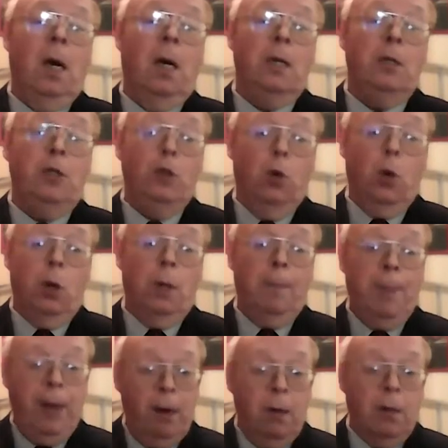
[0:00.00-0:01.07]
your
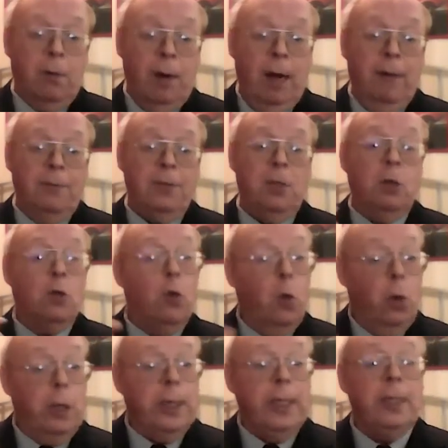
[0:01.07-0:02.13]
paragraphs
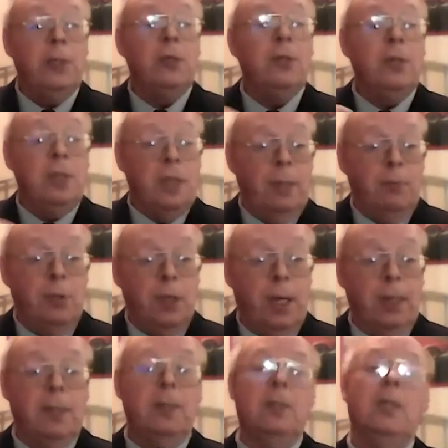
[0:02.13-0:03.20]
according to
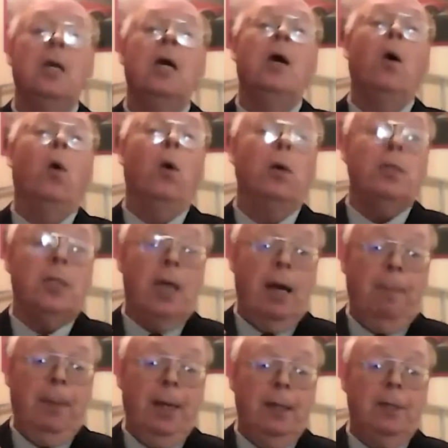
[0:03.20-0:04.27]
subject or
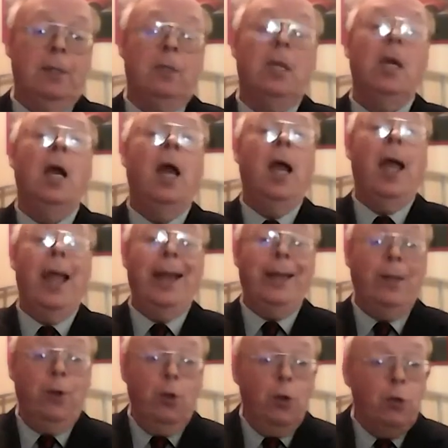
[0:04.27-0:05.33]
topic. A
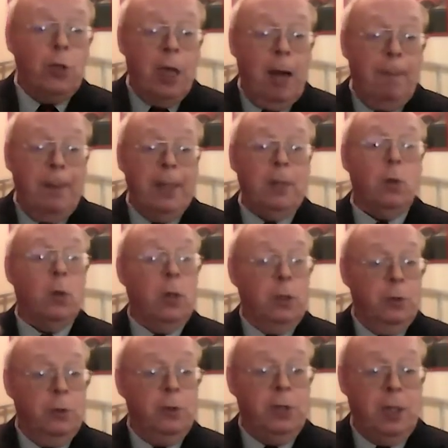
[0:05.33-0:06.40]
new topic or a
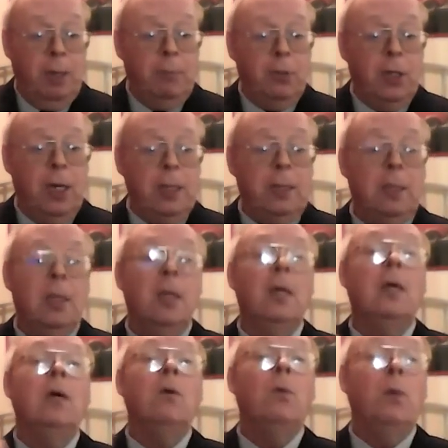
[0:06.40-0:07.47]
new subject
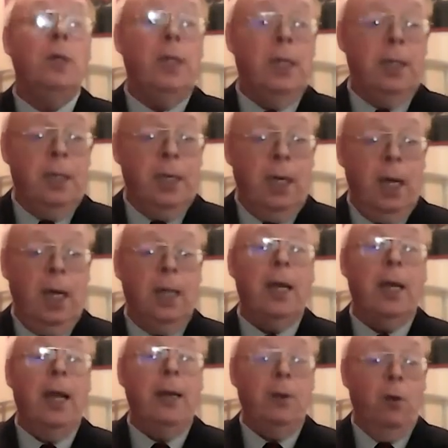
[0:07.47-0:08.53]
would indicate
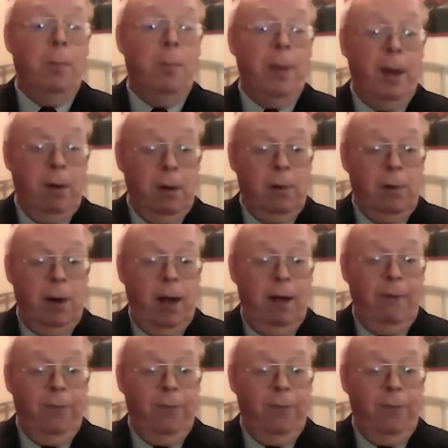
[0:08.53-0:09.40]
a new paragraph.